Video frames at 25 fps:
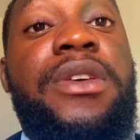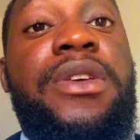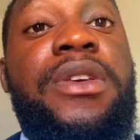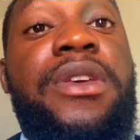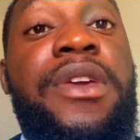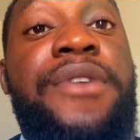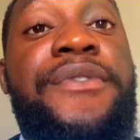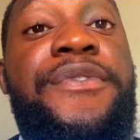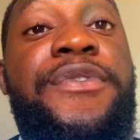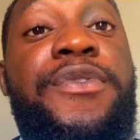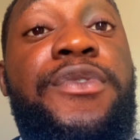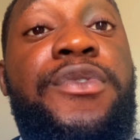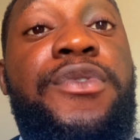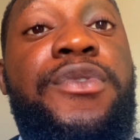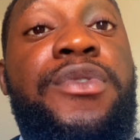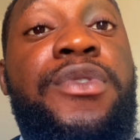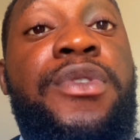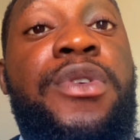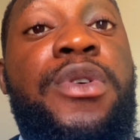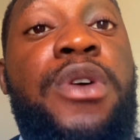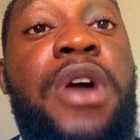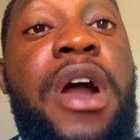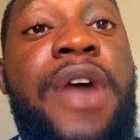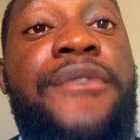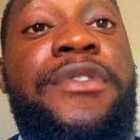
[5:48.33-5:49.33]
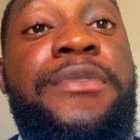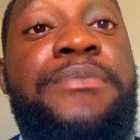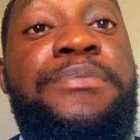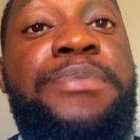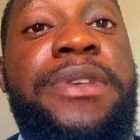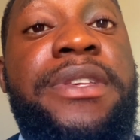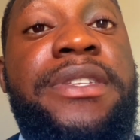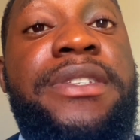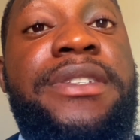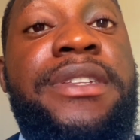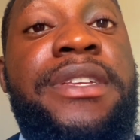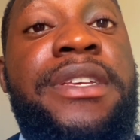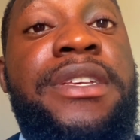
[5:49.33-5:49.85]
If you have a
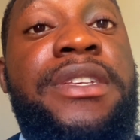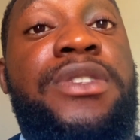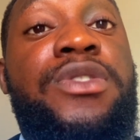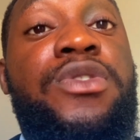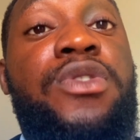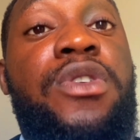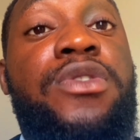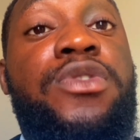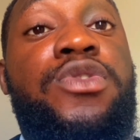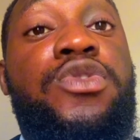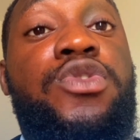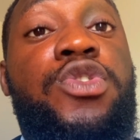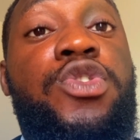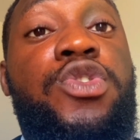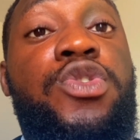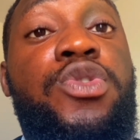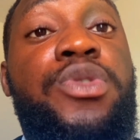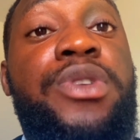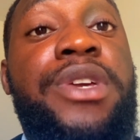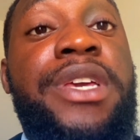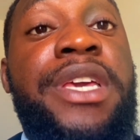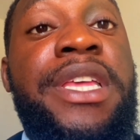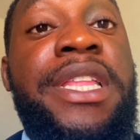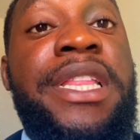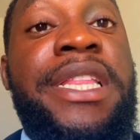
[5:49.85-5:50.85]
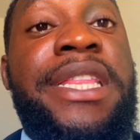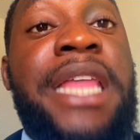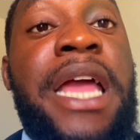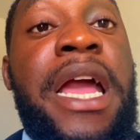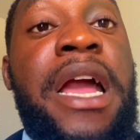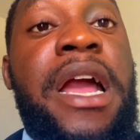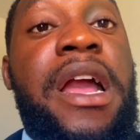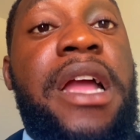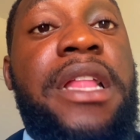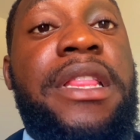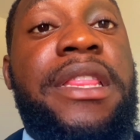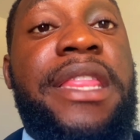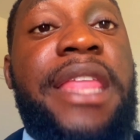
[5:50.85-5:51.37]
business, you have to show
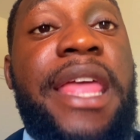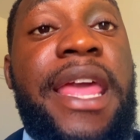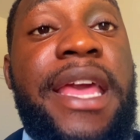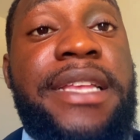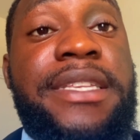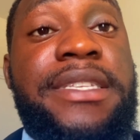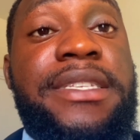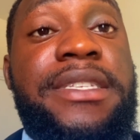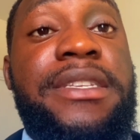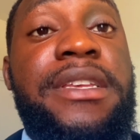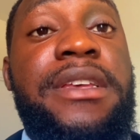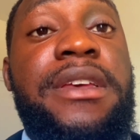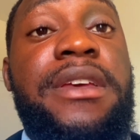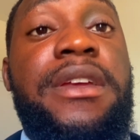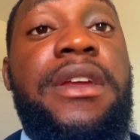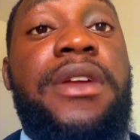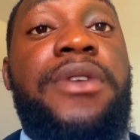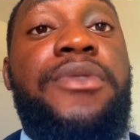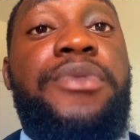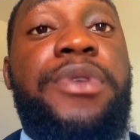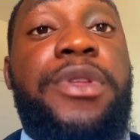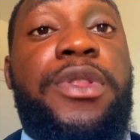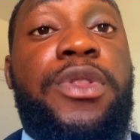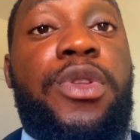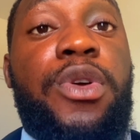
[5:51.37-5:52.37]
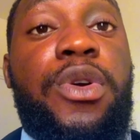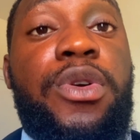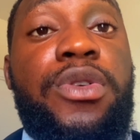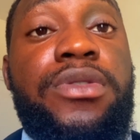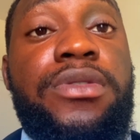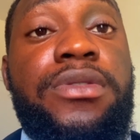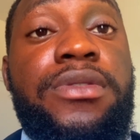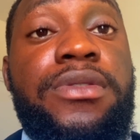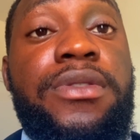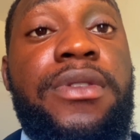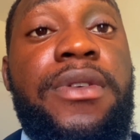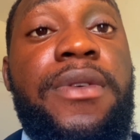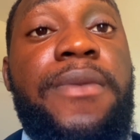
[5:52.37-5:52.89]
inter-tax
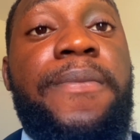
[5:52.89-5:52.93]
return.